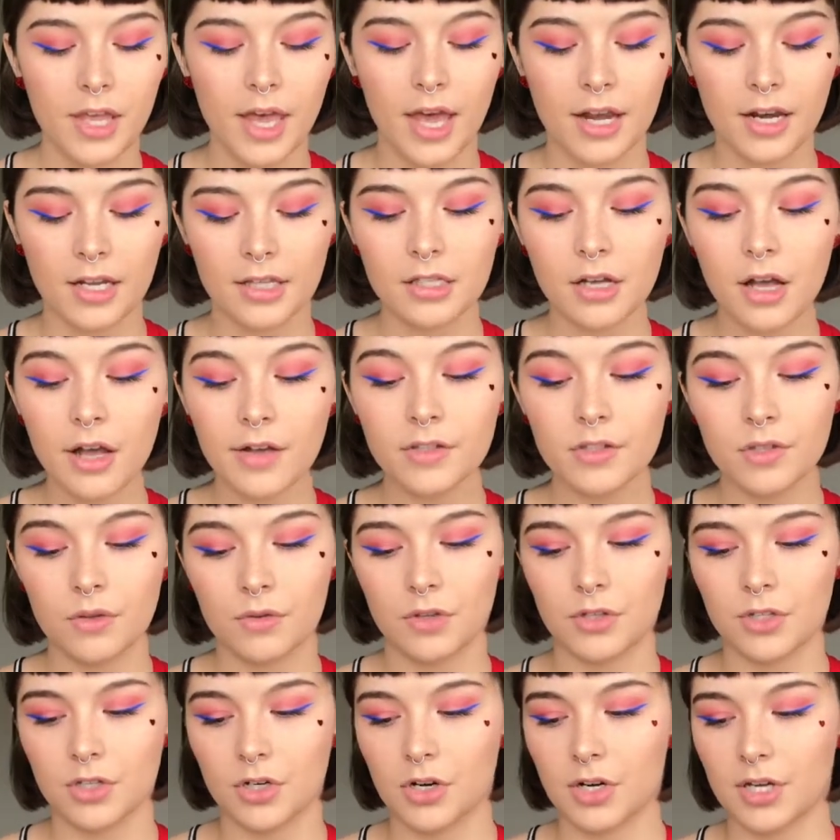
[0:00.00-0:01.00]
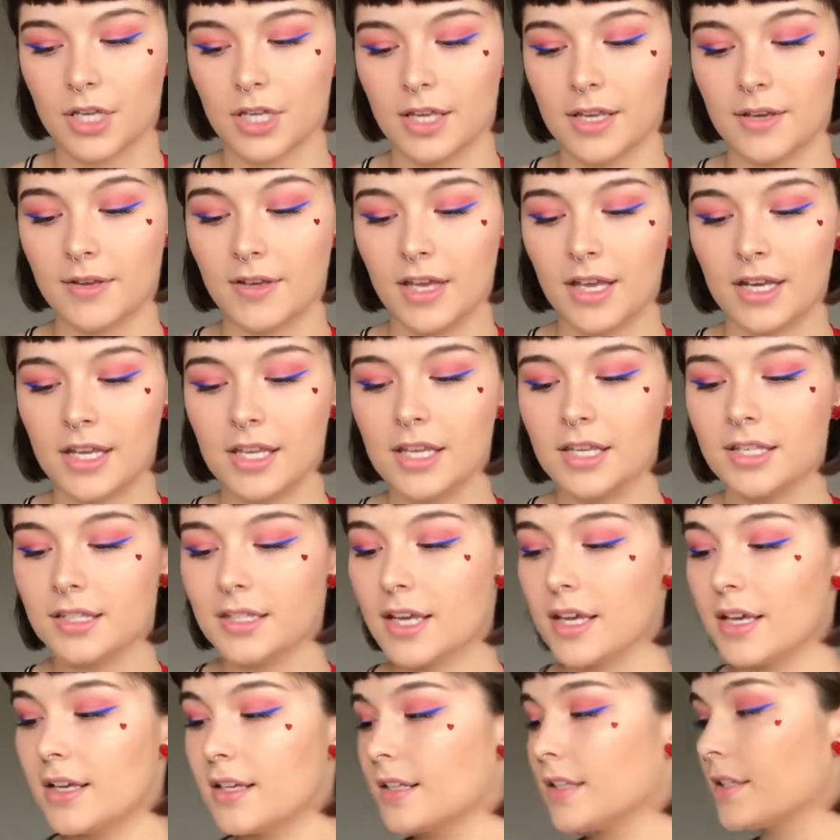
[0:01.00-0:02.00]
And it's also the turkey, and he
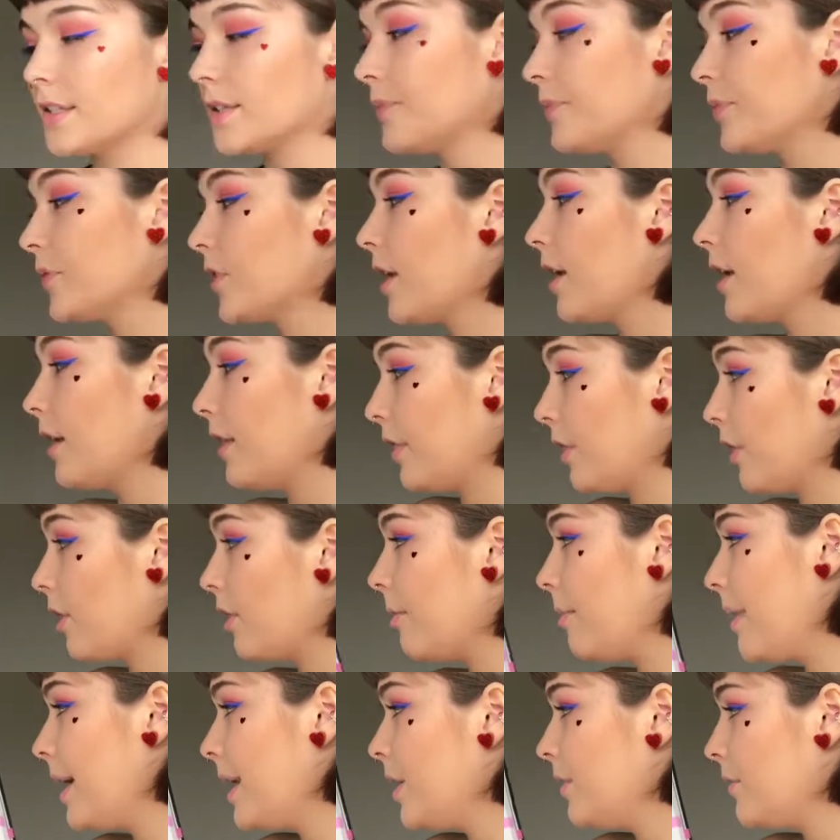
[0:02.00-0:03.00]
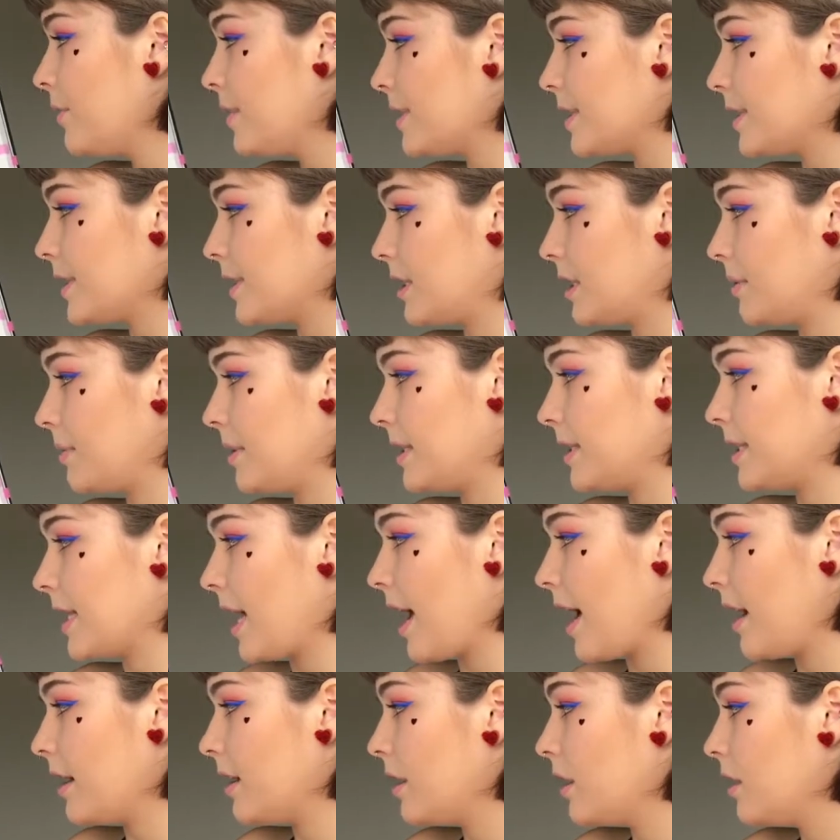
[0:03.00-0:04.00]
says, There are many reasons to be
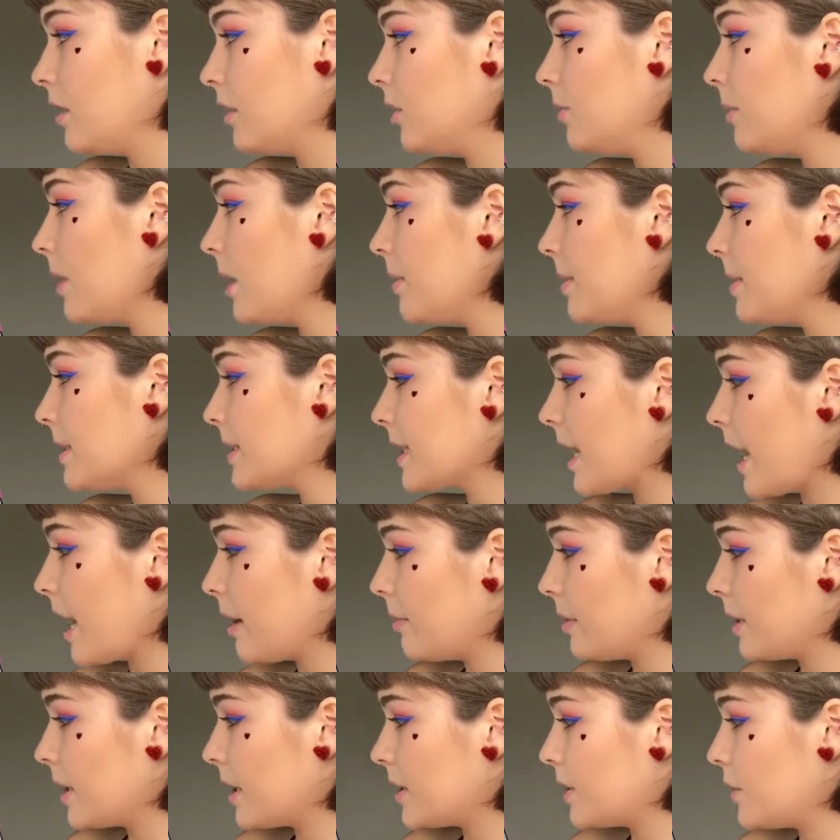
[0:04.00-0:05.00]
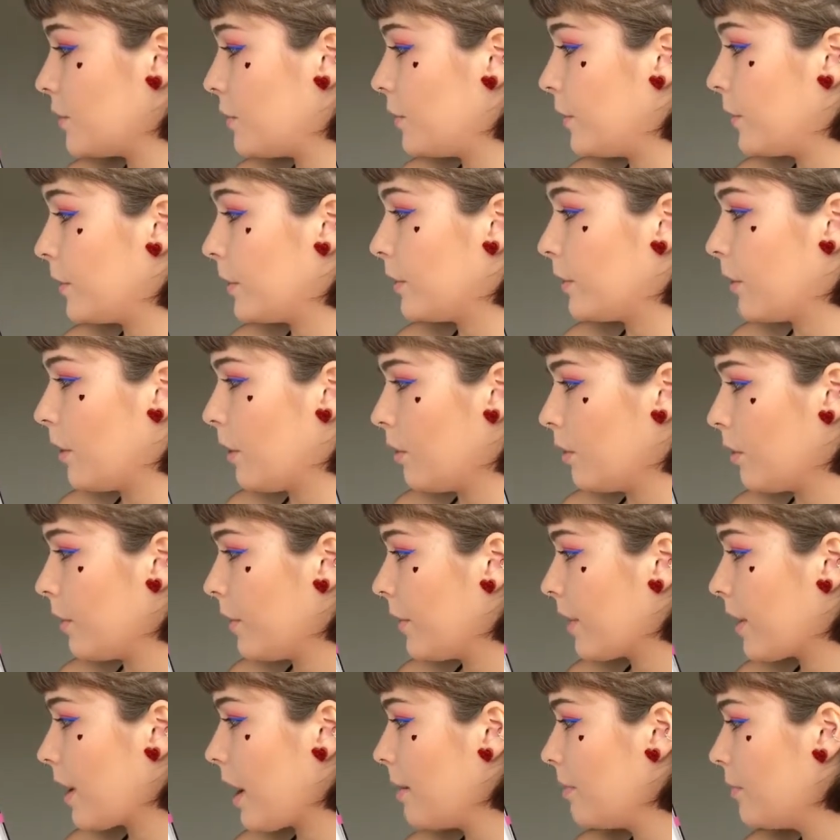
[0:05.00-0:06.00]
sad. You may be sad because you feel alone.
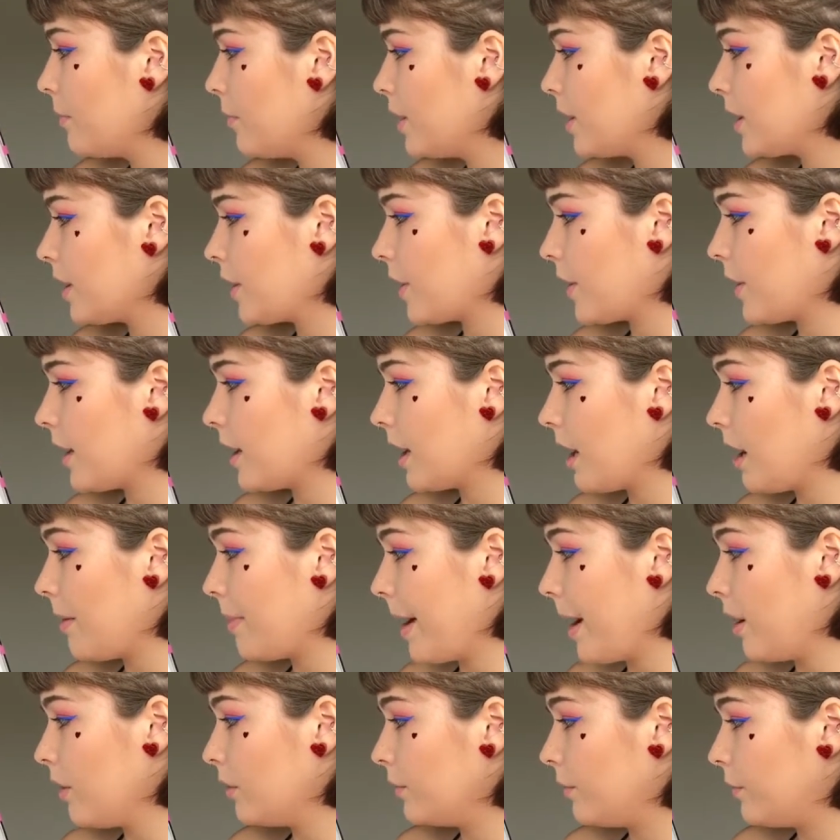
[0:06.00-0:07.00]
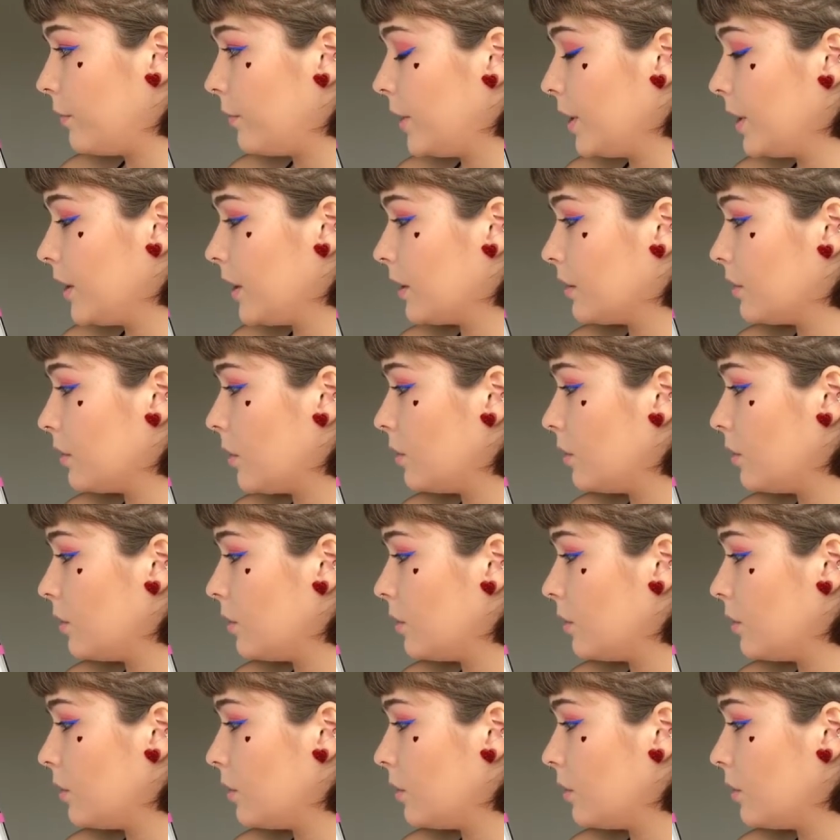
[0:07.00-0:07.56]
The comforting thing about feeling